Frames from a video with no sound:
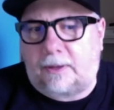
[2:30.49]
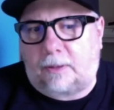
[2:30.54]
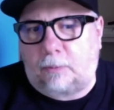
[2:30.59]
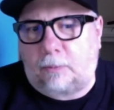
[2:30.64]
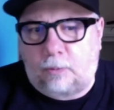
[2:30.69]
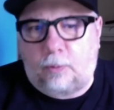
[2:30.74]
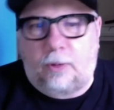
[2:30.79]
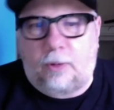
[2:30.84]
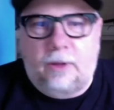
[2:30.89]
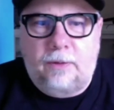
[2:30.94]
That
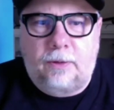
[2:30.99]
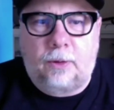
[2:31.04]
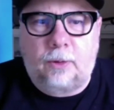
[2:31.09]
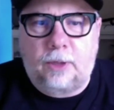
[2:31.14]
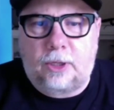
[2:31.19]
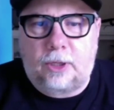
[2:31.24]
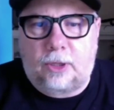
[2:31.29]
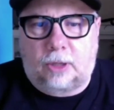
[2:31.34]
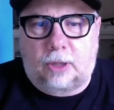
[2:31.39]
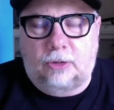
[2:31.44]
was really the
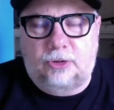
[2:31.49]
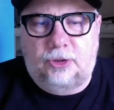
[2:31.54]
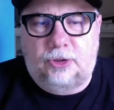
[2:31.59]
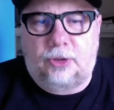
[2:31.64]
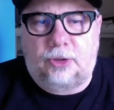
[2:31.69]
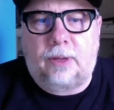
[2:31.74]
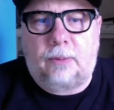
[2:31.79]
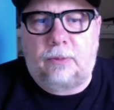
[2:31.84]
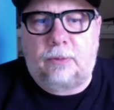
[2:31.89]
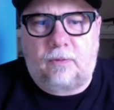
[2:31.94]
only culture
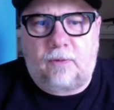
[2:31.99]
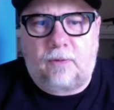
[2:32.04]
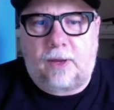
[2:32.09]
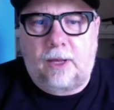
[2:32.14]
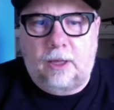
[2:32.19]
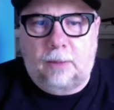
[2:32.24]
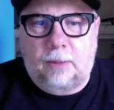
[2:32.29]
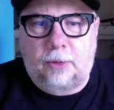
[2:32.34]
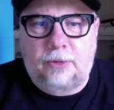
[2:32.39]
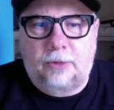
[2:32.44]
that was
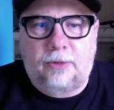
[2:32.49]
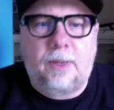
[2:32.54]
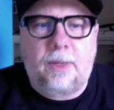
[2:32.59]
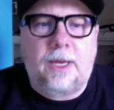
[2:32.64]
available to me,